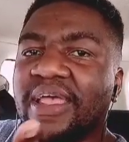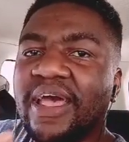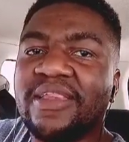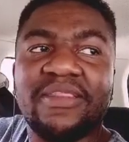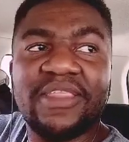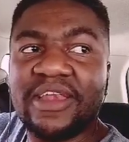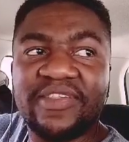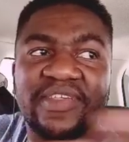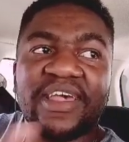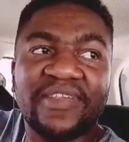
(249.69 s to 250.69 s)
And the
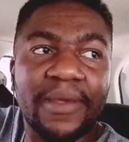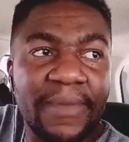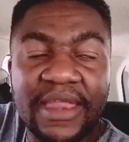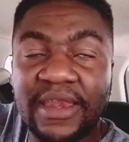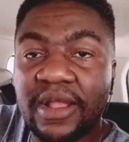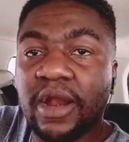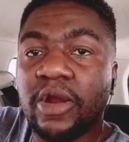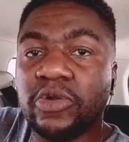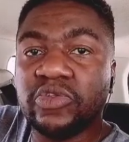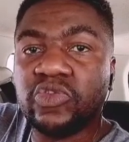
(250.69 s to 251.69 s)
listeners are mainly
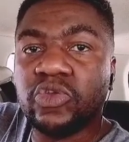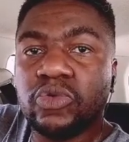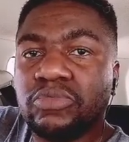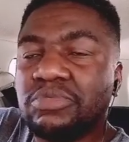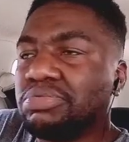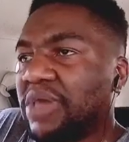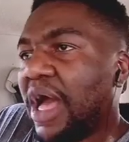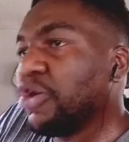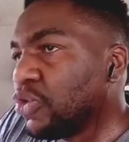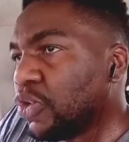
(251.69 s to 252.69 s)
girls, so
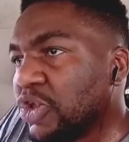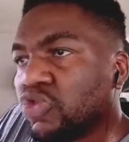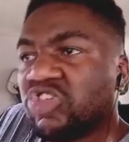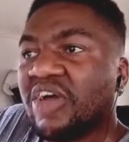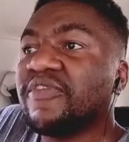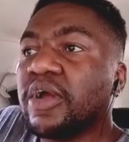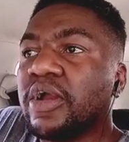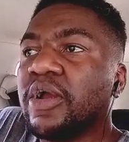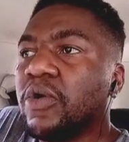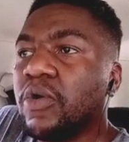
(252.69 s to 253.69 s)
how are you going to chuff a
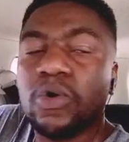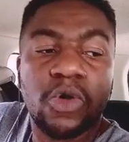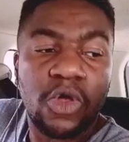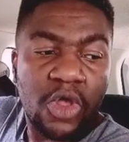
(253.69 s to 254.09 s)
girl or